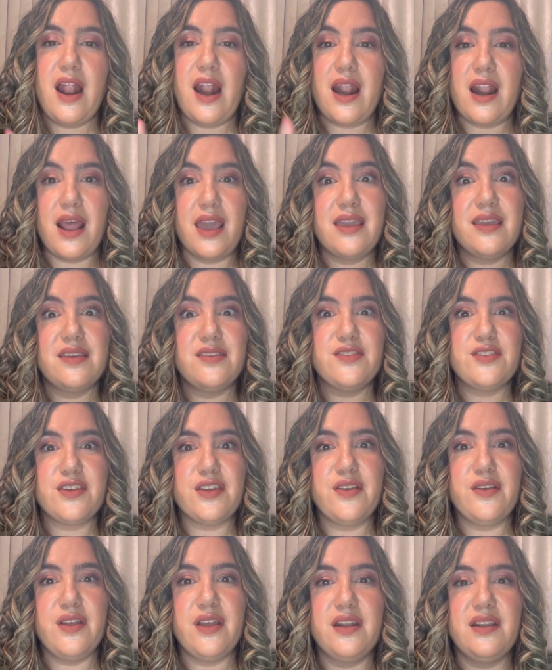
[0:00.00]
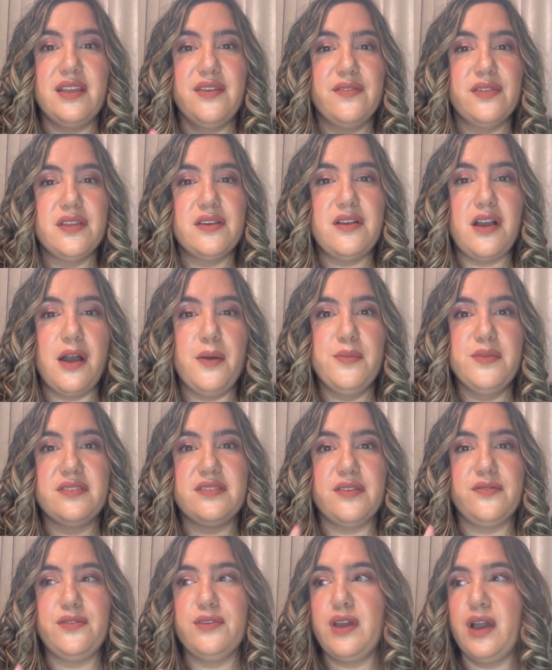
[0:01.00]
Like and share, and leave in the comments
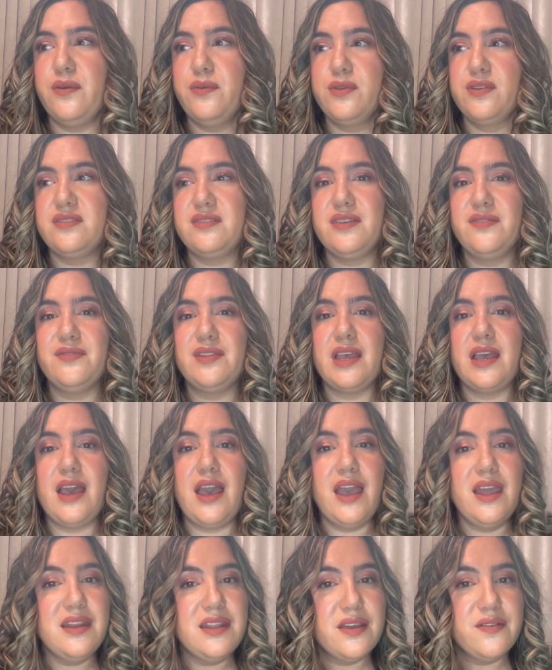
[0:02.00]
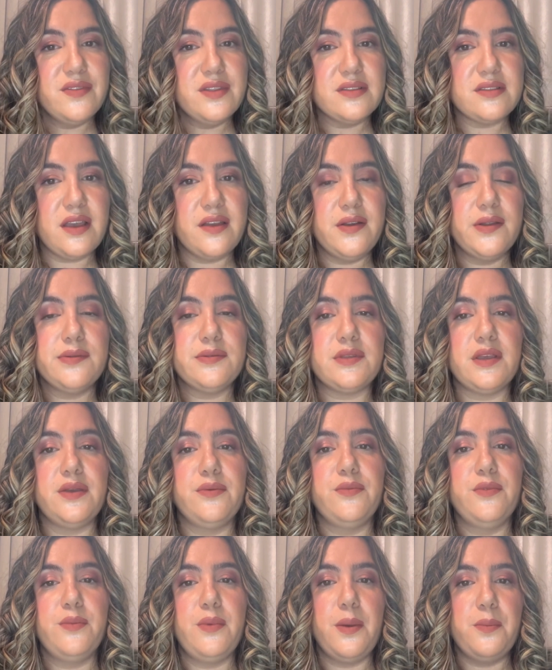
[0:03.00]
if you have received any of these items.
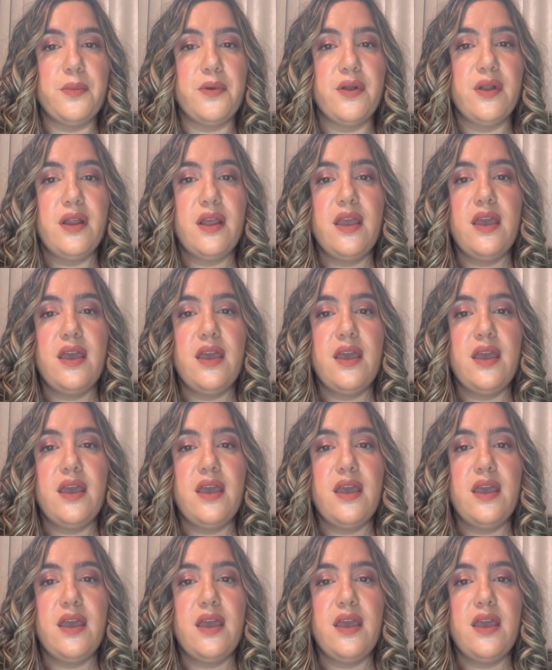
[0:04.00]
And remember,